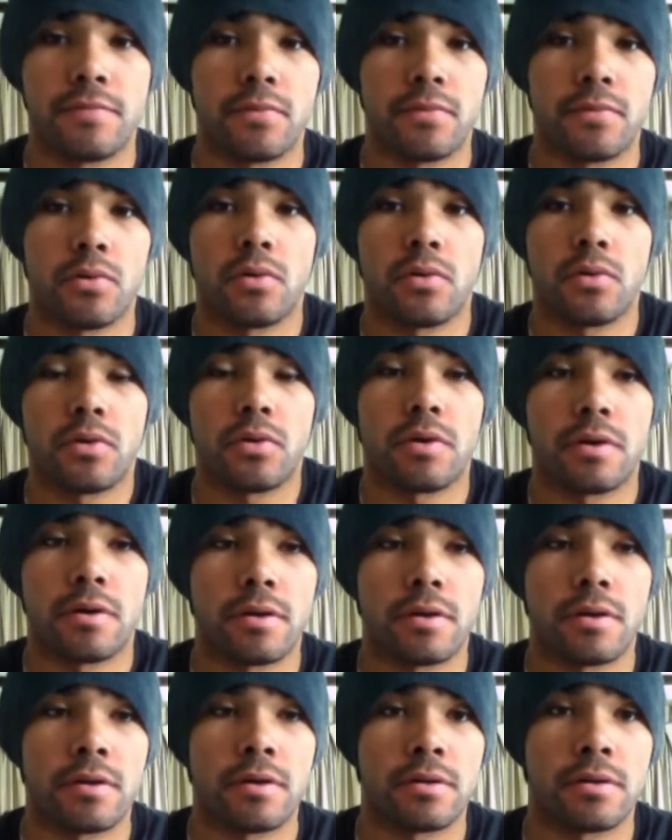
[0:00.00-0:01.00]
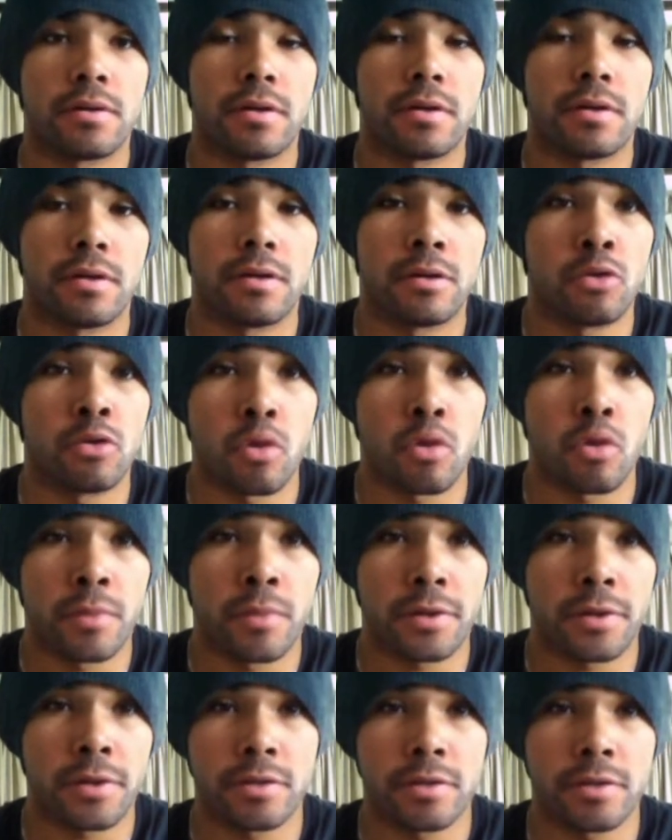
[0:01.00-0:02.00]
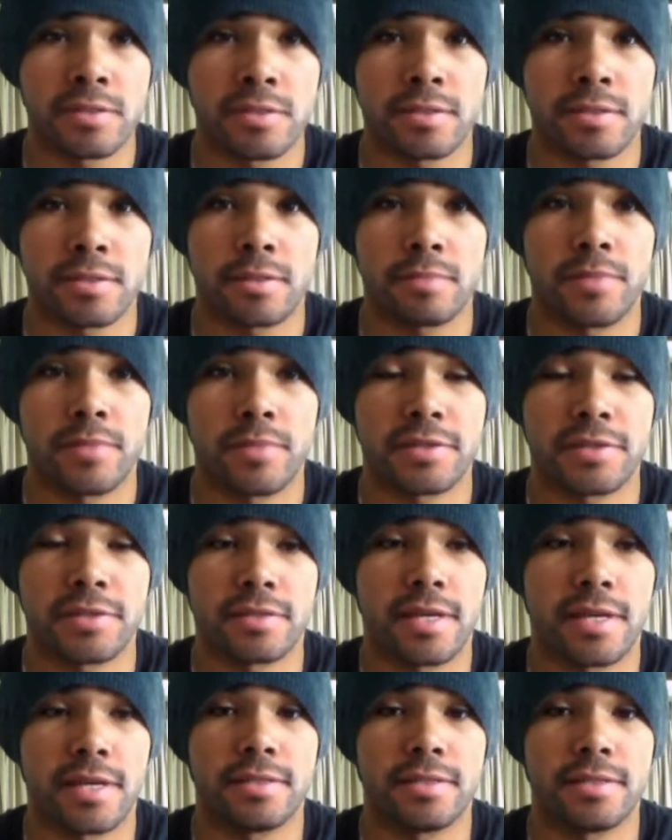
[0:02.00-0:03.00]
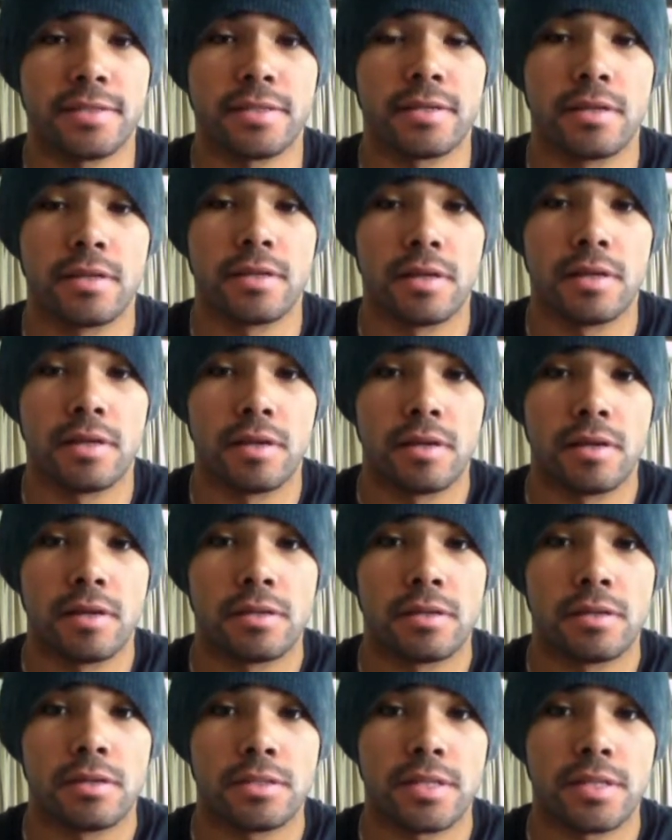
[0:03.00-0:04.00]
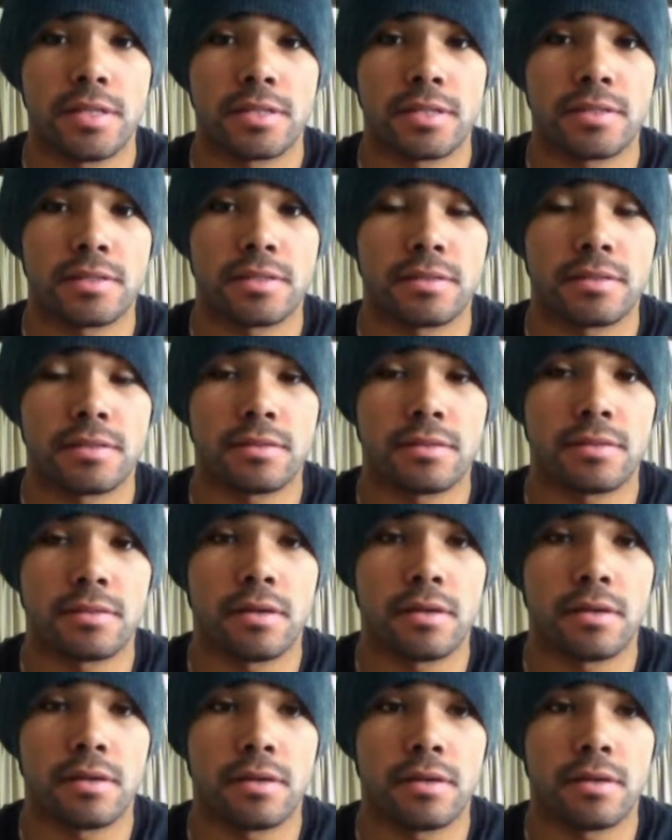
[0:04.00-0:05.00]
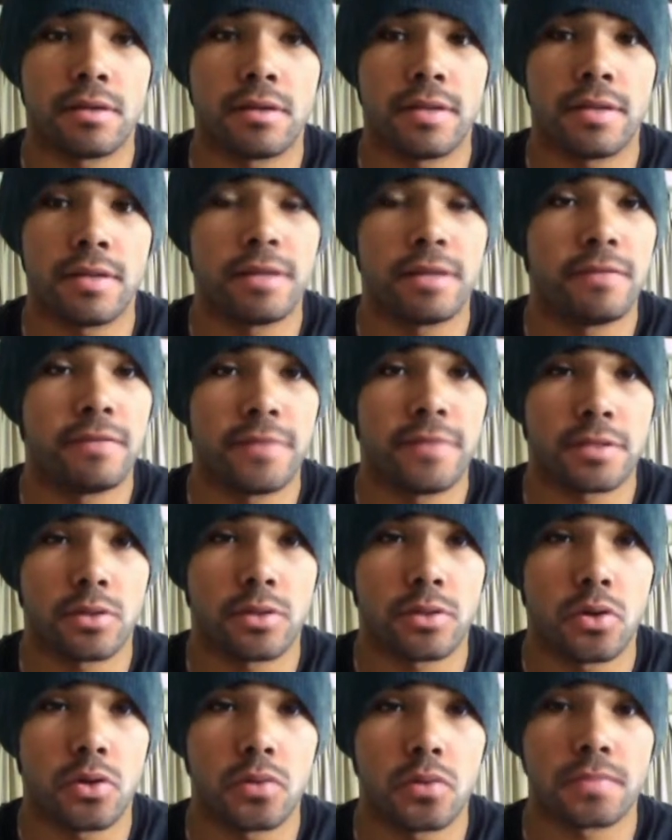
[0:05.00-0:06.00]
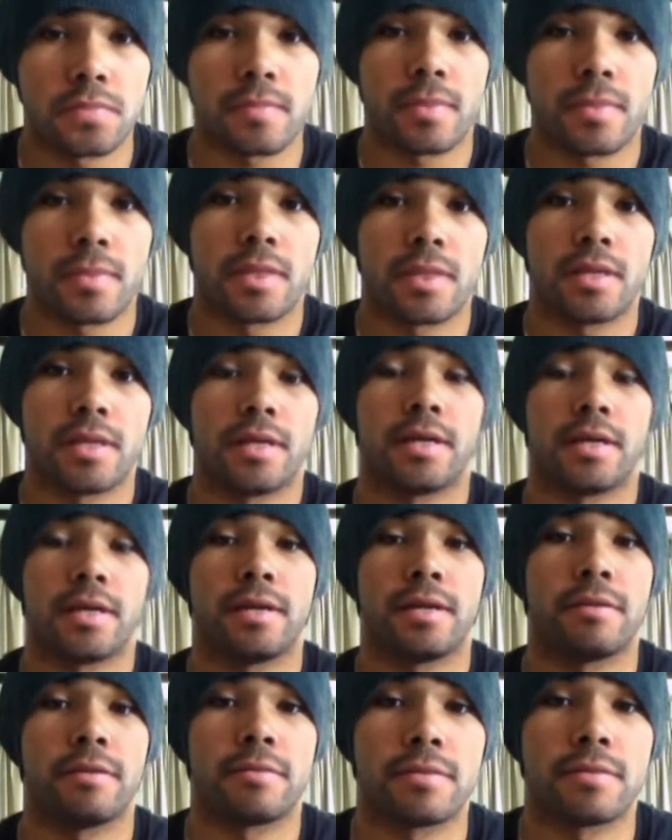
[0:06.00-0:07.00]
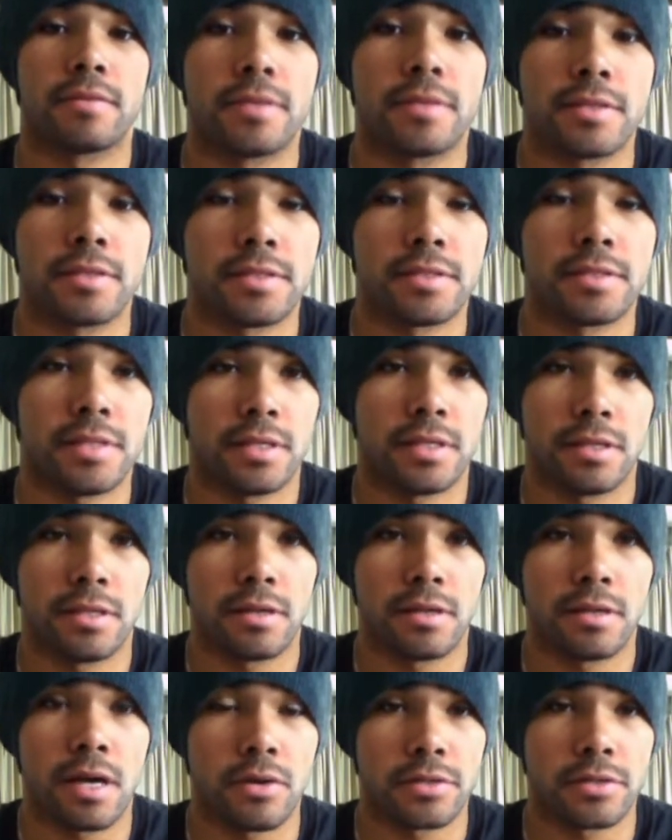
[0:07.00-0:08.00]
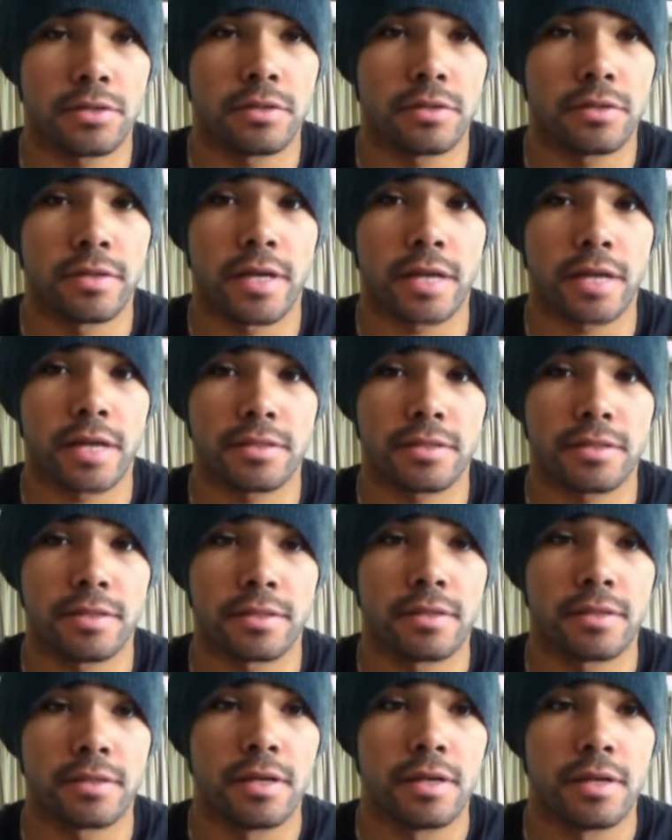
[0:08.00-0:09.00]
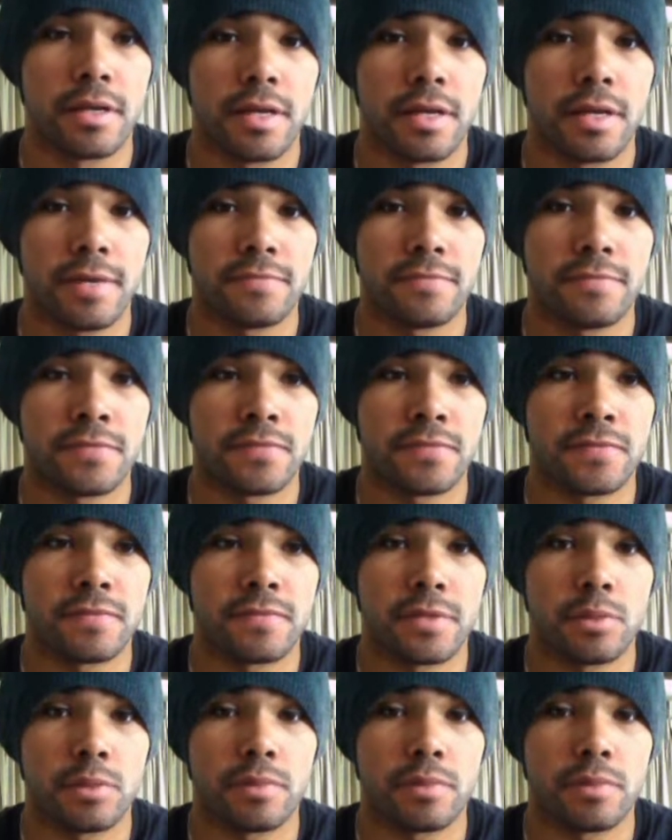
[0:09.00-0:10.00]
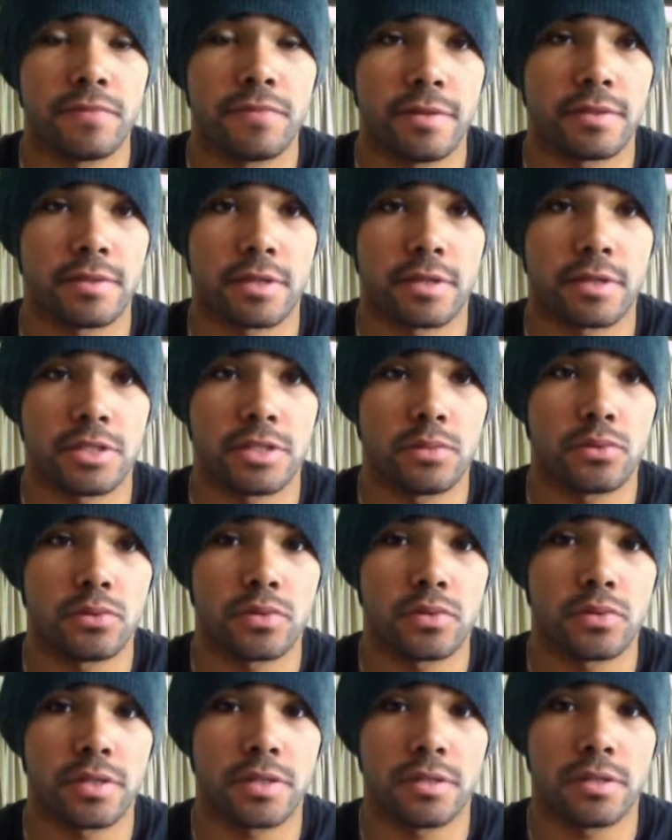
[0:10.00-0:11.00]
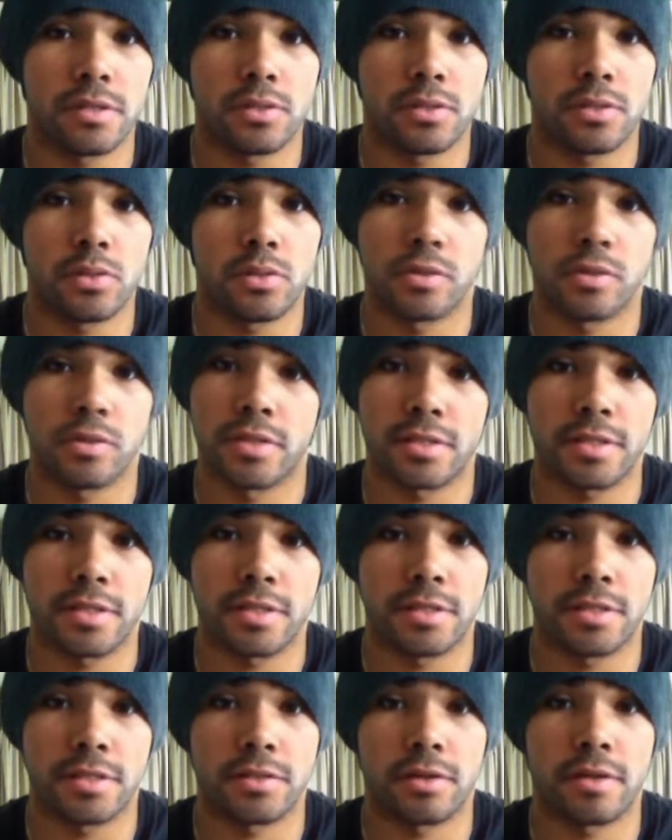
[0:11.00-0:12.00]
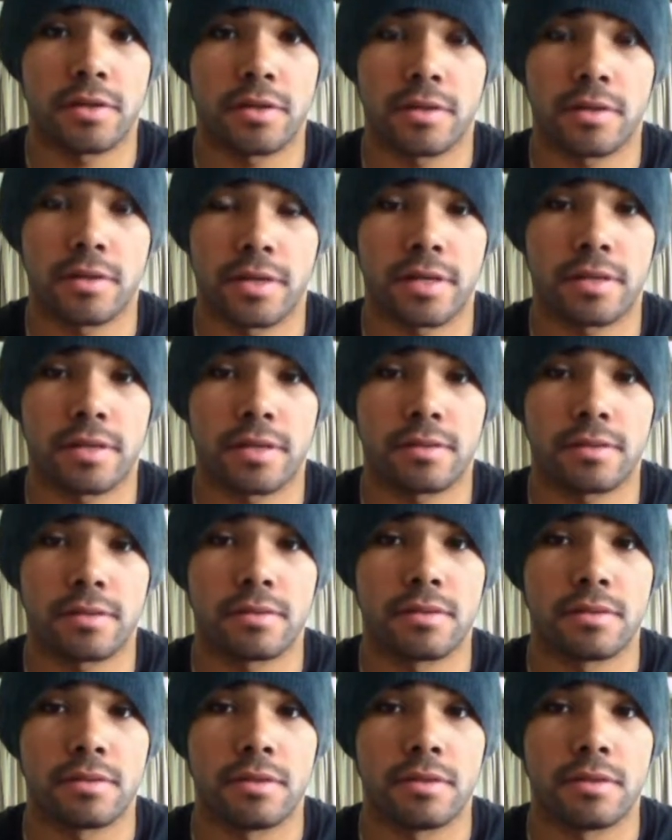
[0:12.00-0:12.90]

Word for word: for a uh, normal girls personality just uh, let the thing go and see how it's gonna act in if you will feel that she wants to kiss you or just keep her and